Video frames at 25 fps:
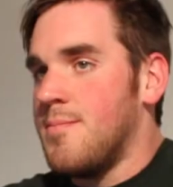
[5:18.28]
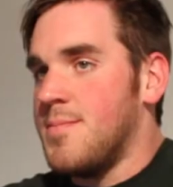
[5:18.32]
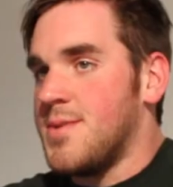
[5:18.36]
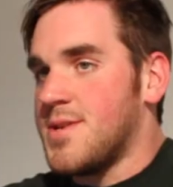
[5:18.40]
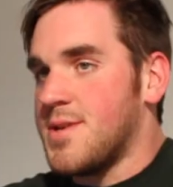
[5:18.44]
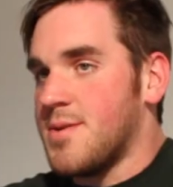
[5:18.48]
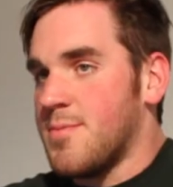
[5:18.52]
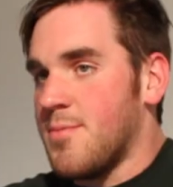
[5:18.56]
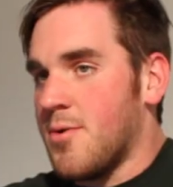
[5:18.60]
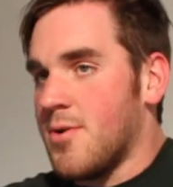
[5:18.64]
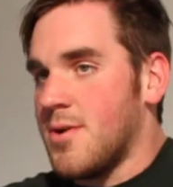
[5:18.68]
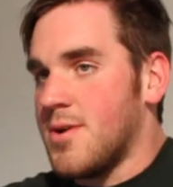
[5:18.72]

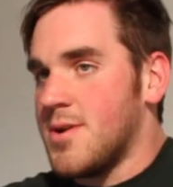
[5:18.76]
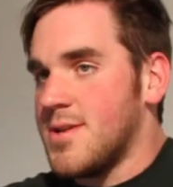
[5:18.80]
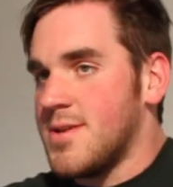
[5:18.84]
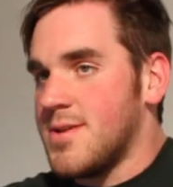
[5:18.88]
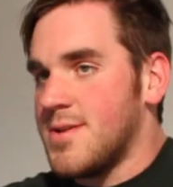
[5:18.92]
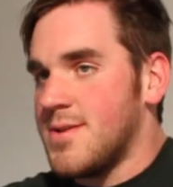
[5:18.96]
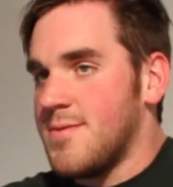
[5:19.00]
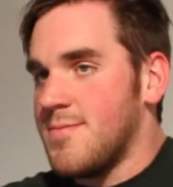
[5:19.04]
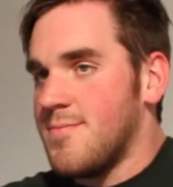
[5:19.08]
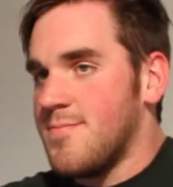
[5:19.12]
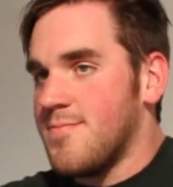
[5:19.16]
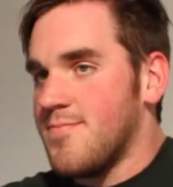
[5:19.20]
Mr.
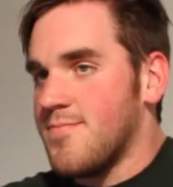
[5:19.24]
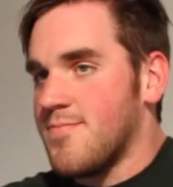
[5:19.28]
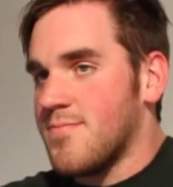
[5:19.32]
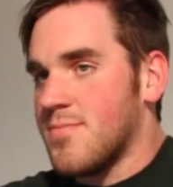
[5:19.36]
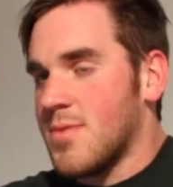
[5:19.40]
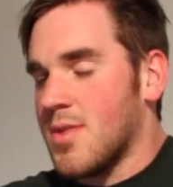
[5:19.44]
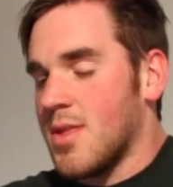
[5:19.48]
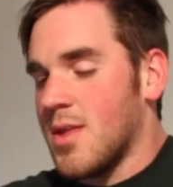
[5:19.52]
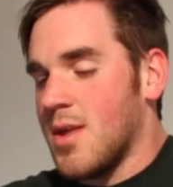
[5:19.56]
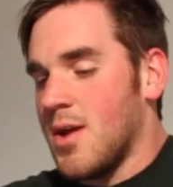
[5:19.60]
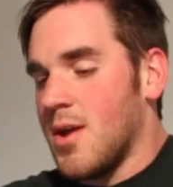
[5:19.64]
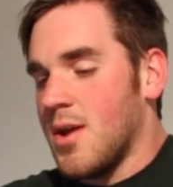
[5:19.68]
Morris,
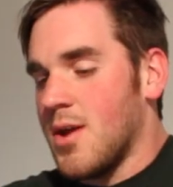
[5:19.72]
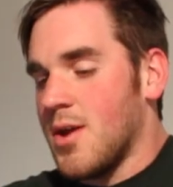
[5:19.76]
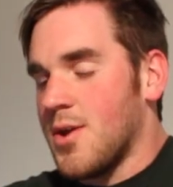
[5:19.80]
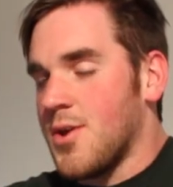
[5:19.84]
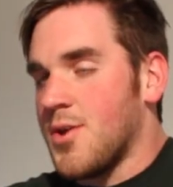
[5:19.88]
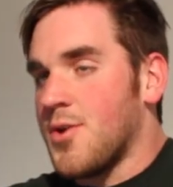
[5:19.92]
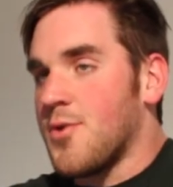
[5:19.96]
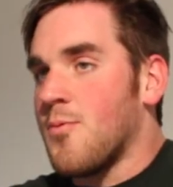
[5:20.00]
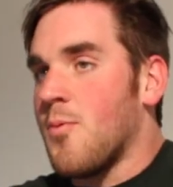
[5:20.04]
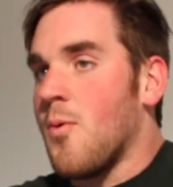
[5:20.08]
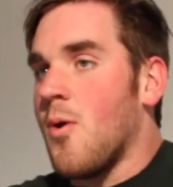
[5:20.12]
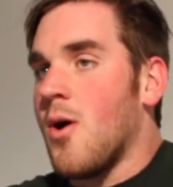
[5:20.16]

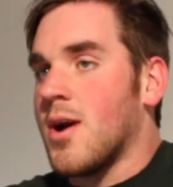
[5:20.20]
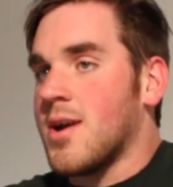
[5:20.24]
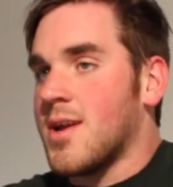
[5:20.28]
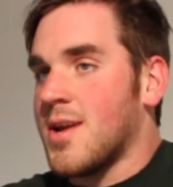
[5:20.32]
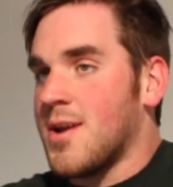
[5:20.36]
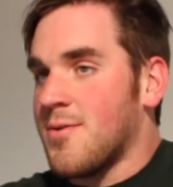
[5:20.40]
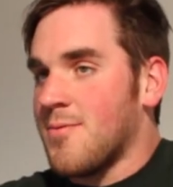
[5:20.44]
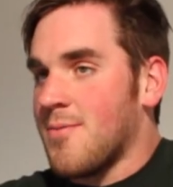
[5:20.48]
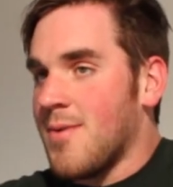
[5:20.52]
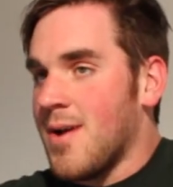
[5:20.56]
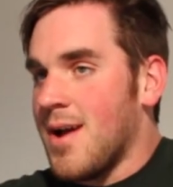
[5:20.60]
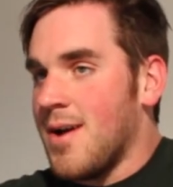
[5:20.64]
you're
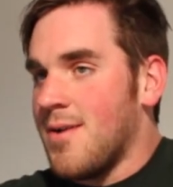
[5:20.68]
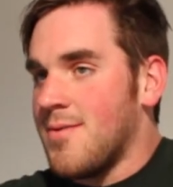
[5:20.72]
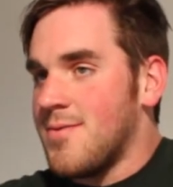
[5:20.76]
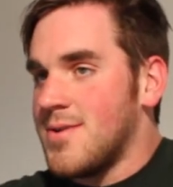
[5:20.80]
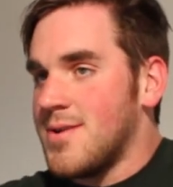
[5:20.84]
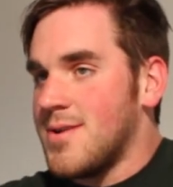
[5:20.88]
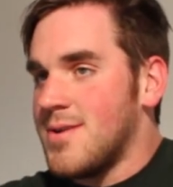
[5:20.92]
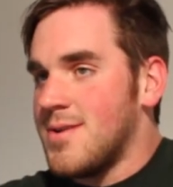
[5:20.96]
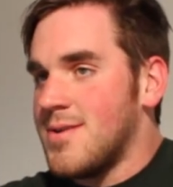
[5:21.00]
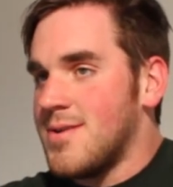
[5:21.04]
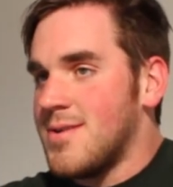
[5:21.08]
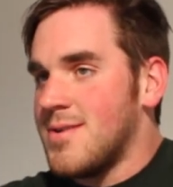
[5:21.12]
walking around
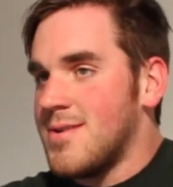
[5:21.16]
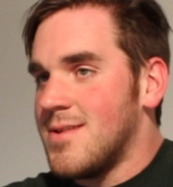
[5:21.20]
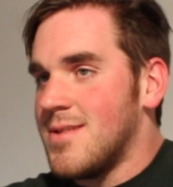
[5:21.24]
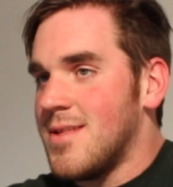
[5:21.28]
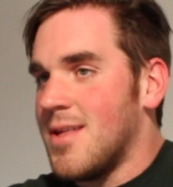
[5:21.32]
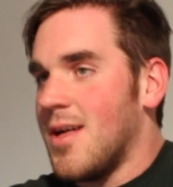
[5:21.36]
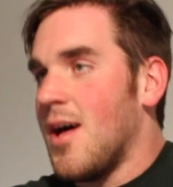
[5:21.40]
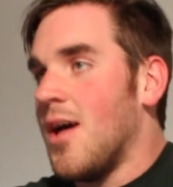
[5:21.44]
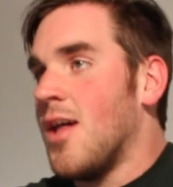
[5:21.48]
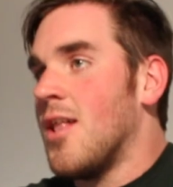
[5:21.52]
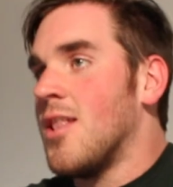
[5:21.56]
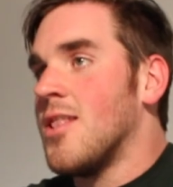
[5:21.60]

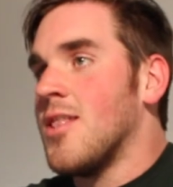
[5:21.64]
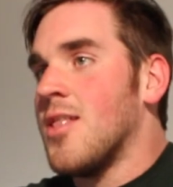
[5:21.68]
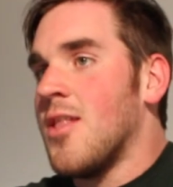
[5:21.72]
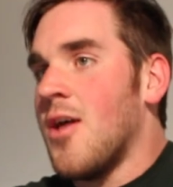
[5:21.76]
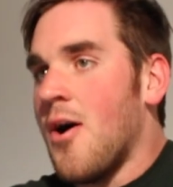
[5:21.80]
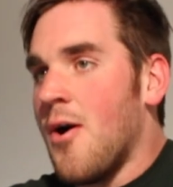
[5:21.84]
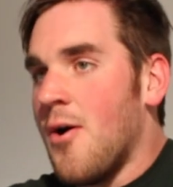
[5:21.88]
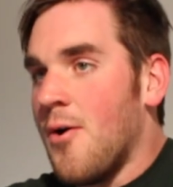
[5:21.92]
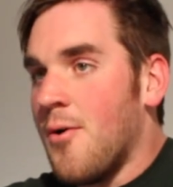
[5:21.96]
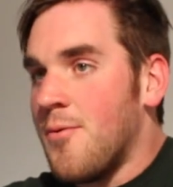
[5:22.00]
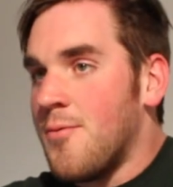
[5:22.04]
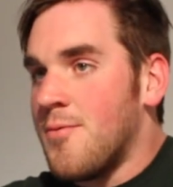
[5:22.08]

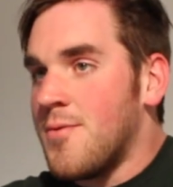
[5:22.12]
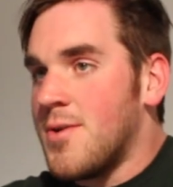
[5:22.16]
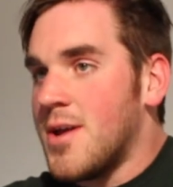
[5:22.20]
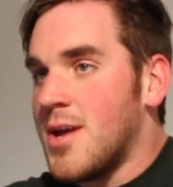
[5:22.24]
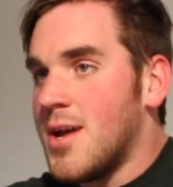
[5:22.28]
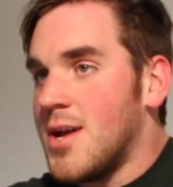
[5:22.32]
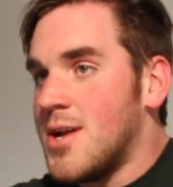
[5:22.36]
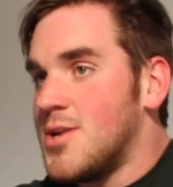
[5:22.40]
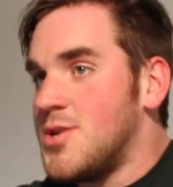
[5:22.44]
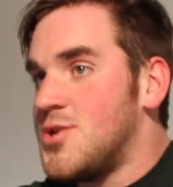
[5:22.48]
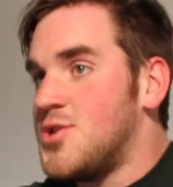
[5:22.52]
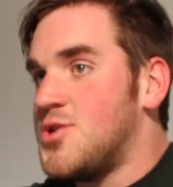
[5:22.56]
alone,
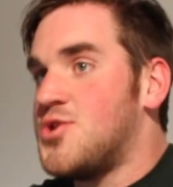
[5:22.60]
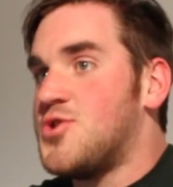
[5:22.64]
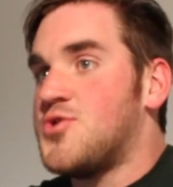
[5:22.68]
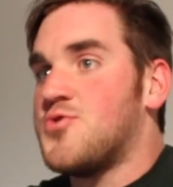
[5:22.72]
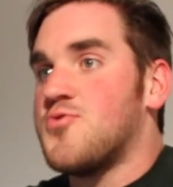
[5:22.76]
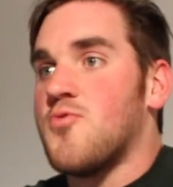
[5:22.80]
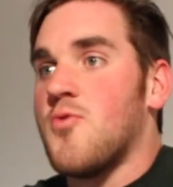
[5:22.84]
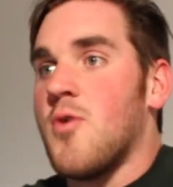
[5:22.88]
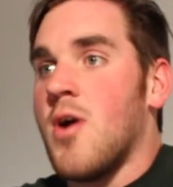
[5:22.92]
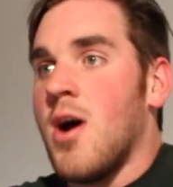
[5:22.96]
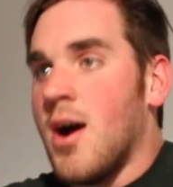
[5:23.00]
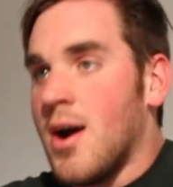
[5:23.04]

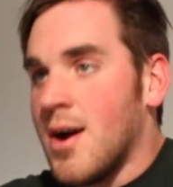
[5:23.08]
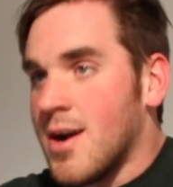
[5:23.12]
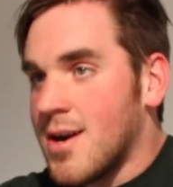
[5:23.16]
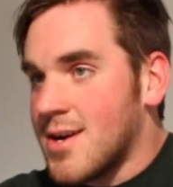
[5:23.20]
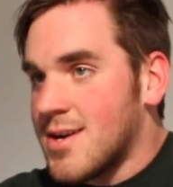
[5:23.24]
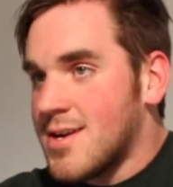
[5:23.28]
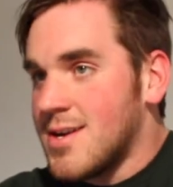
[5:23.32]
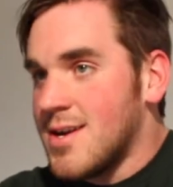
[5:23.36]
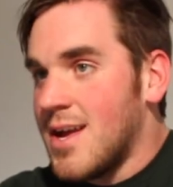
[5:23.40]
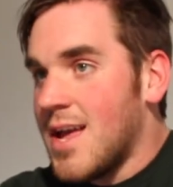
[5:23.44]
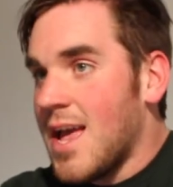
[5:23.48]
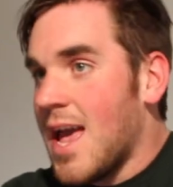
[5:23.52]

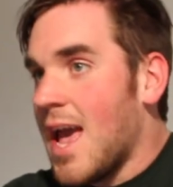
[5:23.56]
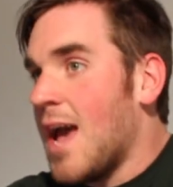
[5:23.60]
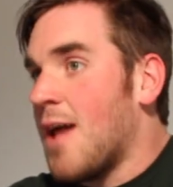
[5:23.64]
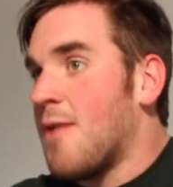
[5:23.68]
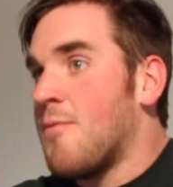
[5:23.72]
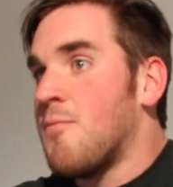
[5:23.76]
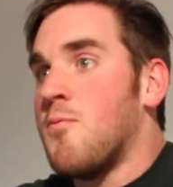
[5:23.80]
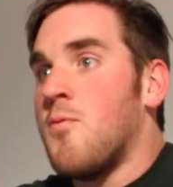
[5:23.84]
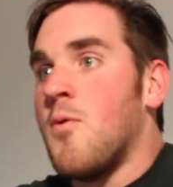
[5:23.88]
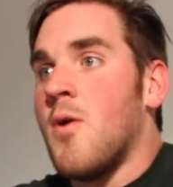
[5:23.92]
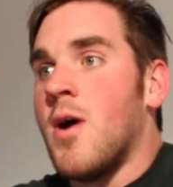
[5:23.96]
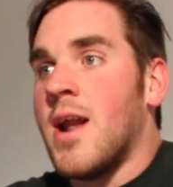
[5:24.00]
drunk,
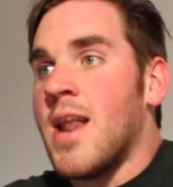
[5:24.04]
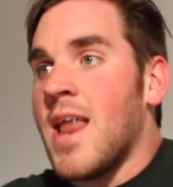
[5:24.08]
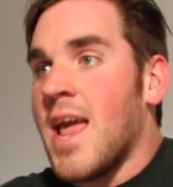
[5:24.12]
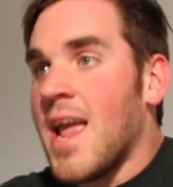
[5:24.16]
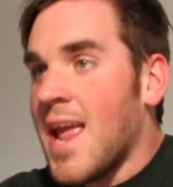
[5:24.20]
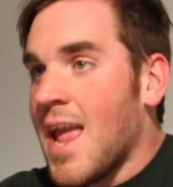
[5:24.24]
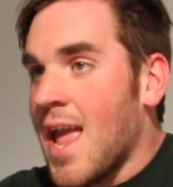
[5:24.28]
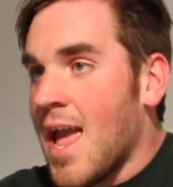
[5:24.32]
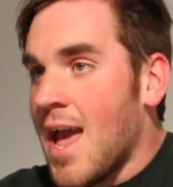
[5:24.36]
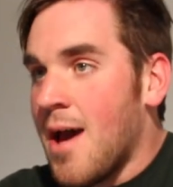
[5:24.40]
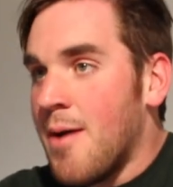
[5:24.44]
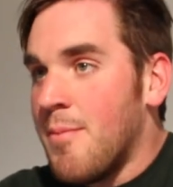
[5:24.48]
at 1
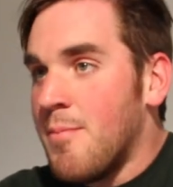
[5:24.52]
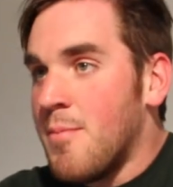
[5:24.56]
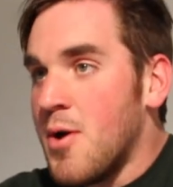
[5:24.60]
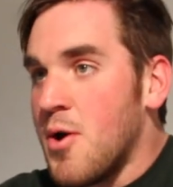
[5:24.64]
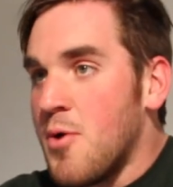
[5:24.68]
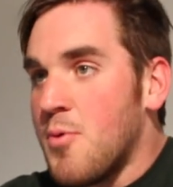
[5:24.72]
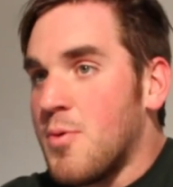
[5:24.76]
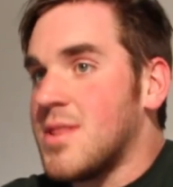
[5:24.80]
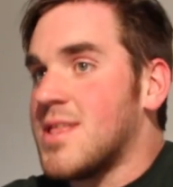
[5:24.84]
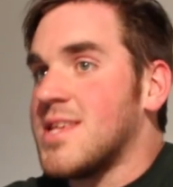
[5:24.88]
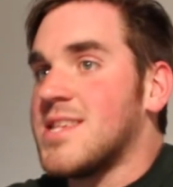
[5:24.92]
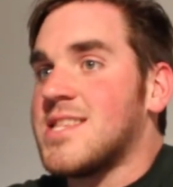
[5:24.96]
a.m.,
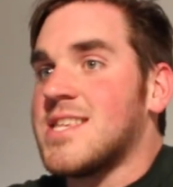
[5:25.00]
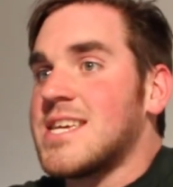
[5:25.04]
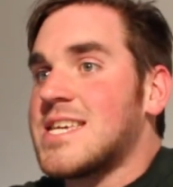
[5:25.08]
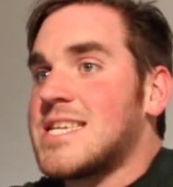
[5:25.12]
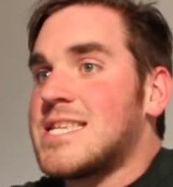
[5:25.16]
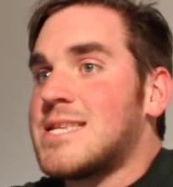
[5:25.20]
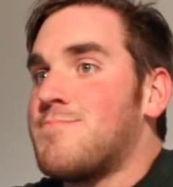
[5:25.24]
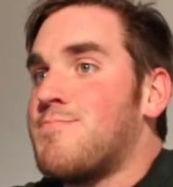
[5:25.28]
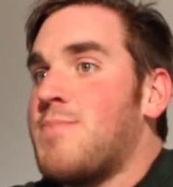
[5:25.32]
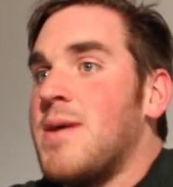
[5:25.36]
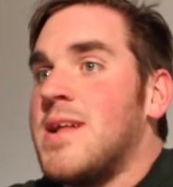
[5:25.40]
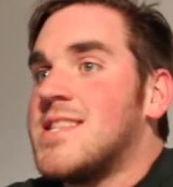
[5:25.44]
with this
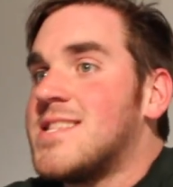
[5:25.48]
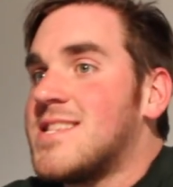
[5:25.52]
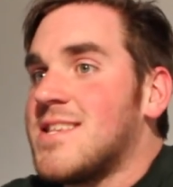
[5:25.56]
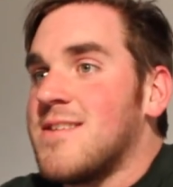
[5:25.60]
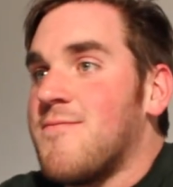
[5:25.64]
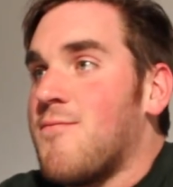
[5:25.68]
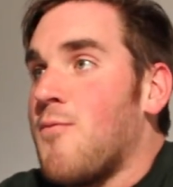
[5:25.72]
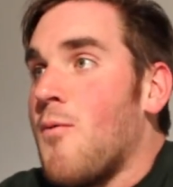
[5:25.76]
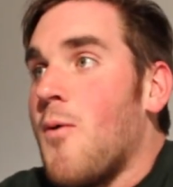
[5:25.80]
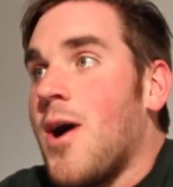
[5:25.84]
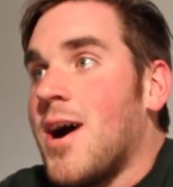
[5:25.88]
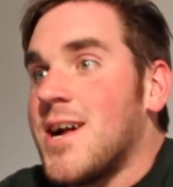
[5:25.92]

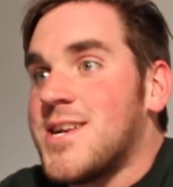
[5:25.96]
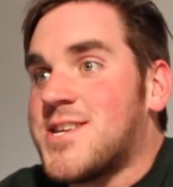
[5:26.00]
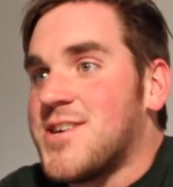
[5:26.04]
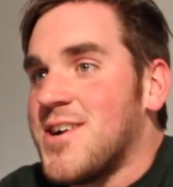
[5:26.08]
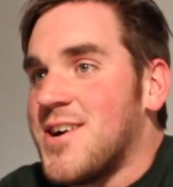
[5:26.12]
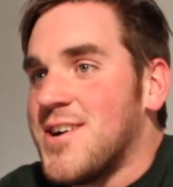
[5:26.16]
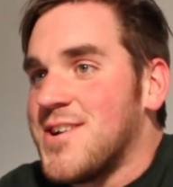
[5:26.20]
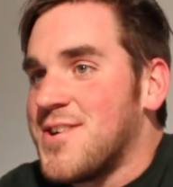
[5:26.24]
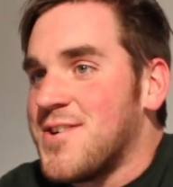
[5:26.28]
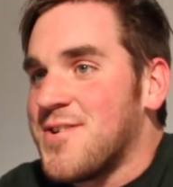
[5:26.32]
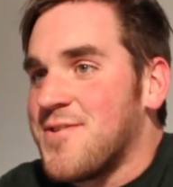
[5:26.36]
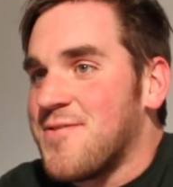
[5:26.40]
expensive watch
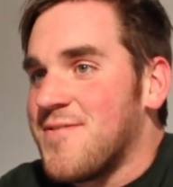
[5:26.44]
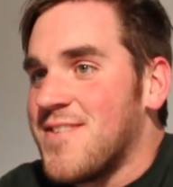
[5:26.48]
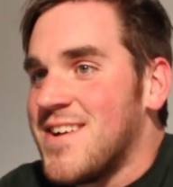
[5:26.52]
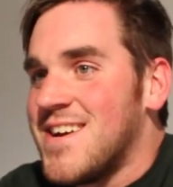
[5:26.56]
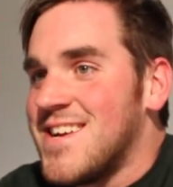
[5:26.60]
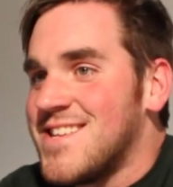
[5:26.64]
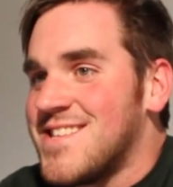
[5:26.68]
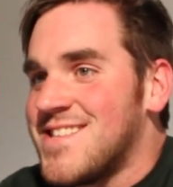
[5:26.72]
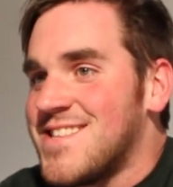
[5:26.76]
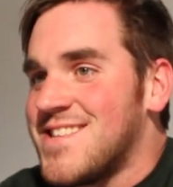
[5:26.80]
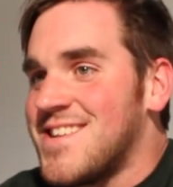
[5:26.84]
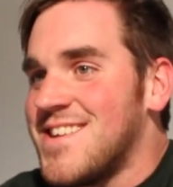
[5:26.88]
on your
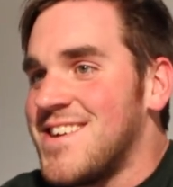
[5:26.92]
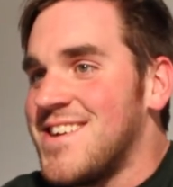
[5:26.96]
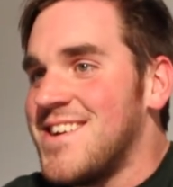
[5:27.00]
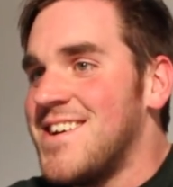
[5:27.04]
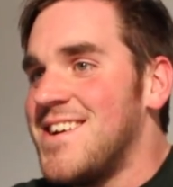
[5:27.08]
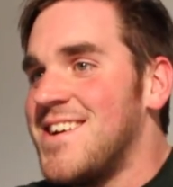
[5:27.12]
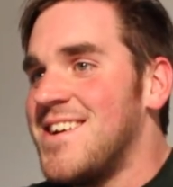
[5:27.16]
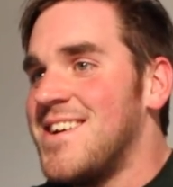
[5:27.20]
wrist.